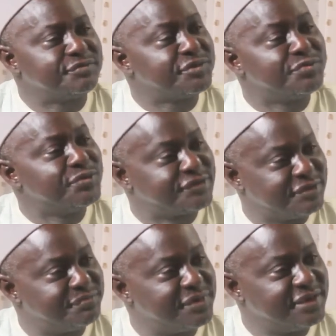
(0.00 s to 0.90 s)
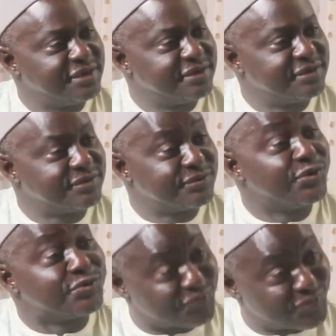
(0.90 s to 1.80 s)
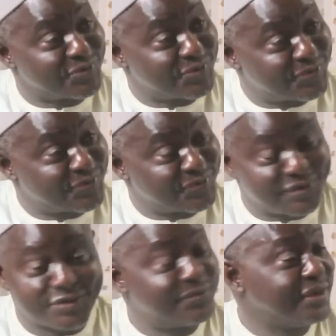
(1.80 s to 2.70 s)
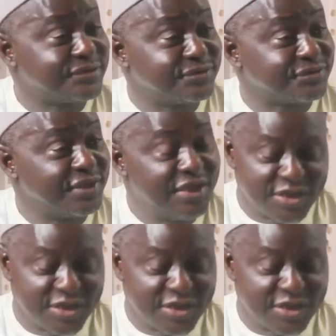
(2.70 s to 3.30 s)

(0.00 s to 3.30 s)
people simply don't follow the regulations.